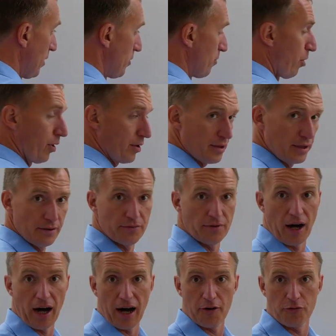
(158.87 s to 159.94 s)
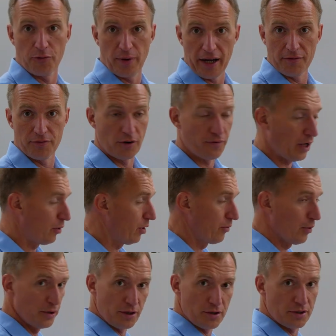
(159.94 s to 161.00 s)
the positive half wave of our
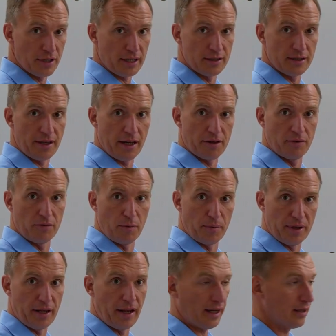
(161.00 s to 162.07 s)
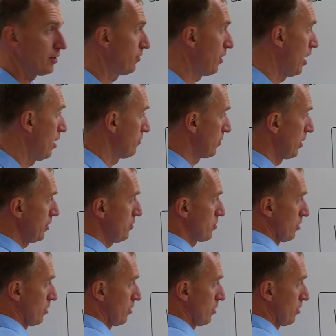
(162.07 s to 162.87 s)
voltage signal. The other one would be the negative half, right?